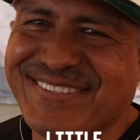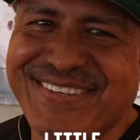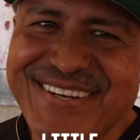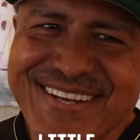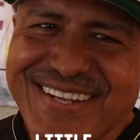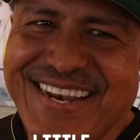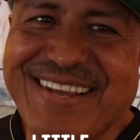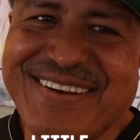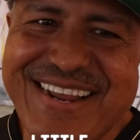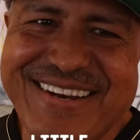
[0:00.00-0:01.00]
So
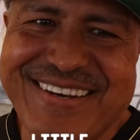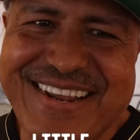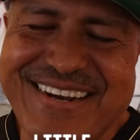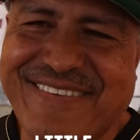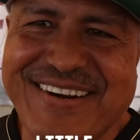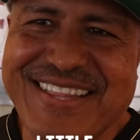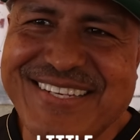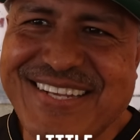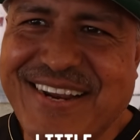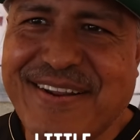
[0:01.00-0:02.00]
like
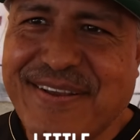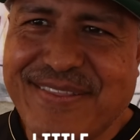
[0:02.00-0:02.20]
Navarrete said,